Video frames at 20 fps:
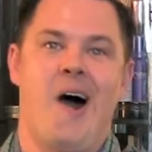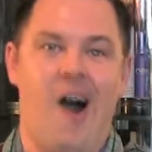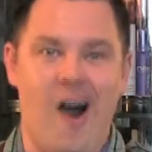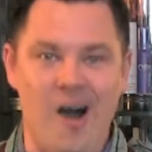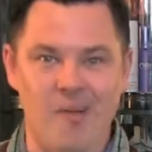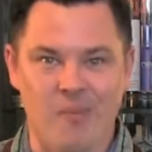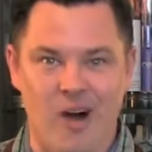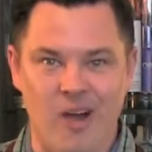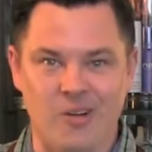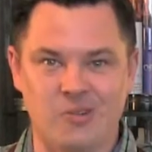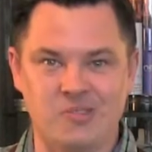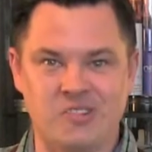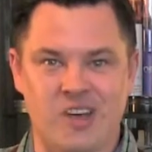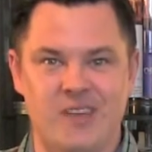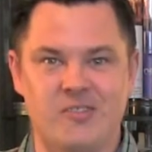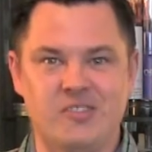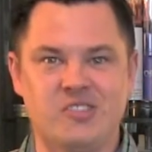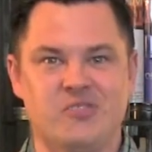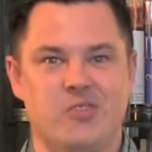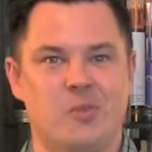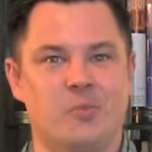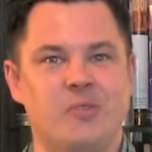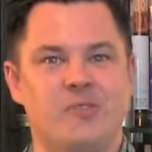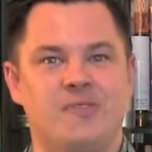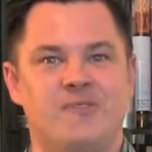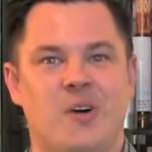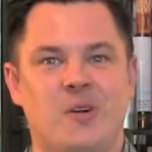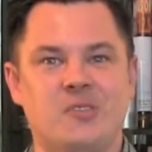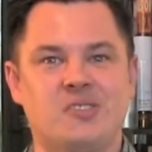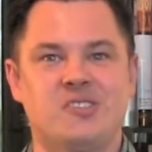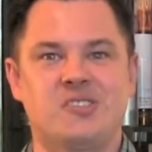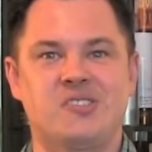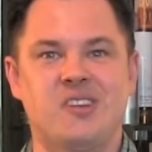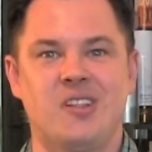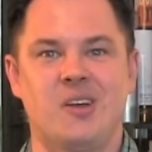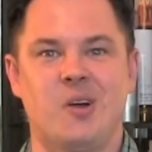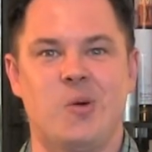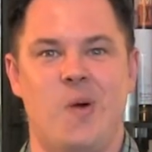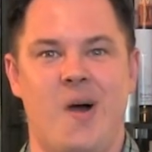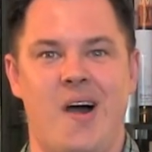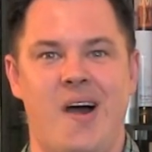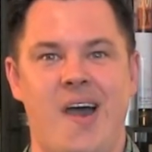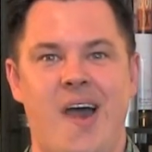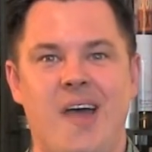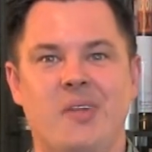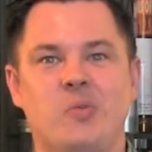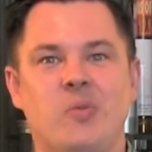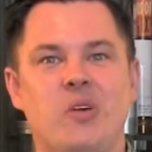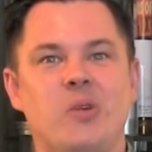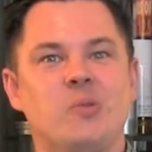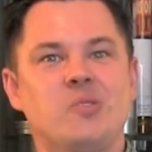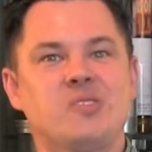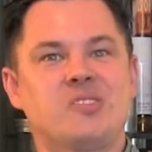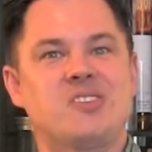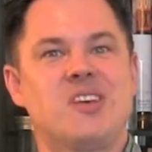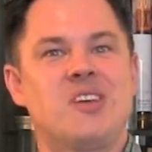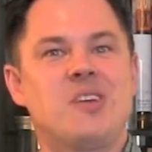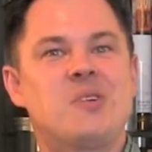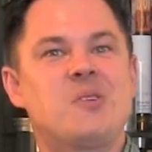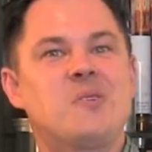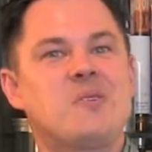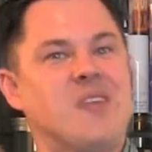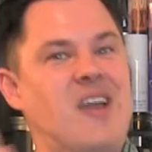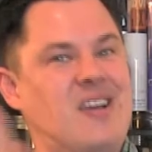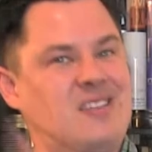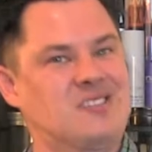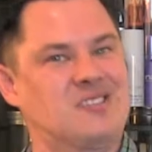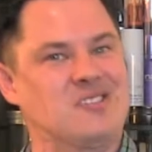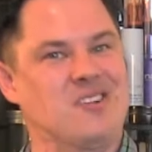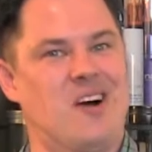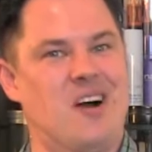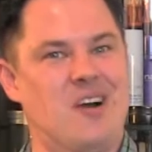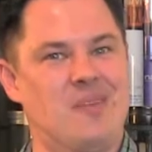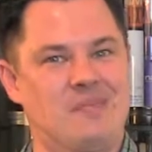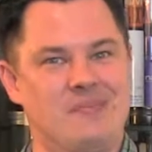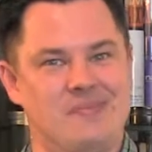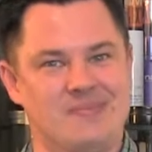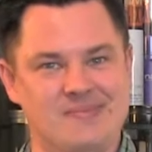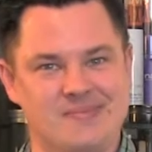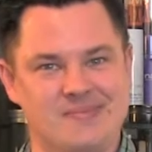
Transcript: I'm Michael Davids from Bouffant Delacroix, and we will see you next time.